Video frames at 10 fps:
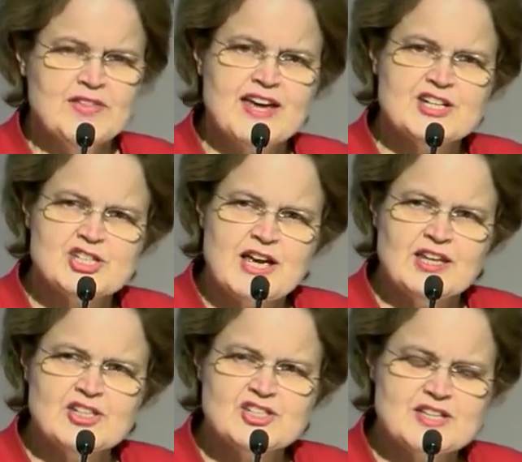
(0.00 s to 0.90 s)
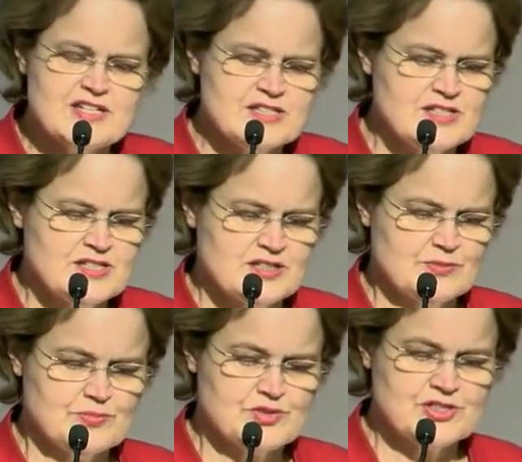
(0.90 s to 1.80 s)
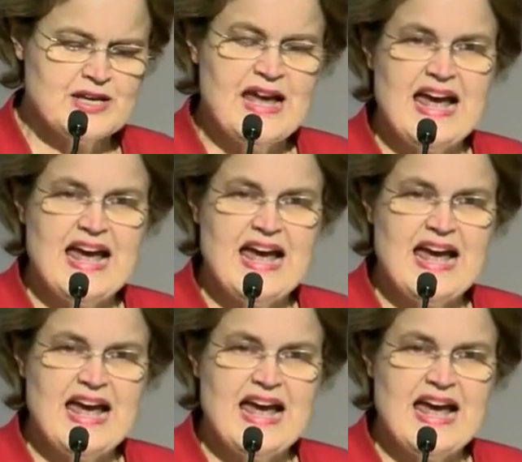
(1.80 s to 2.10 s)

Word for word: they challenge their systems